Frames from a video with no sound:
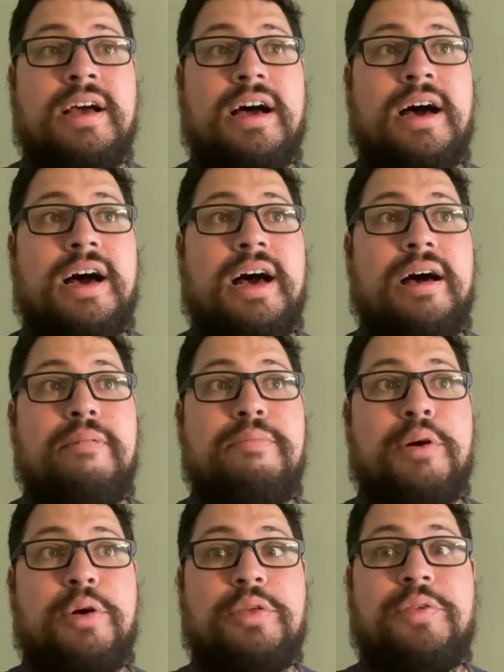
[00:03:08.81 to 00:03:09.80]

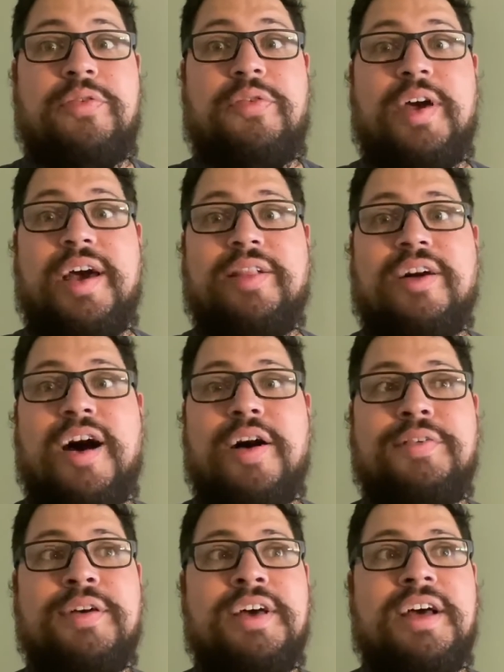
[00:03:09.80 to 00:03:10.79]
Both fell
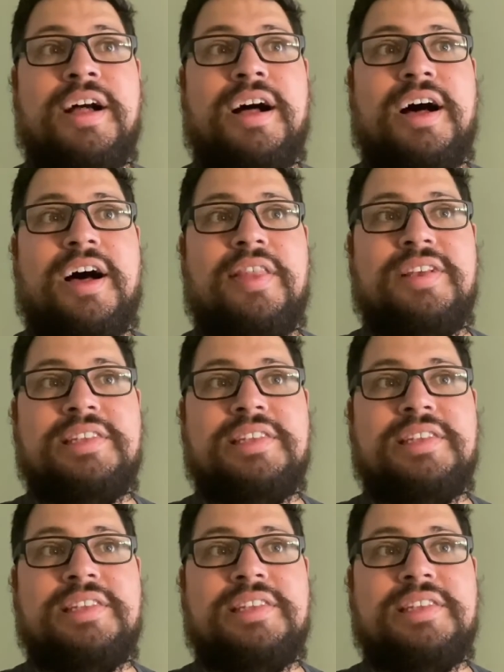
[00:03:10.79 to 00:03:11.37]
off the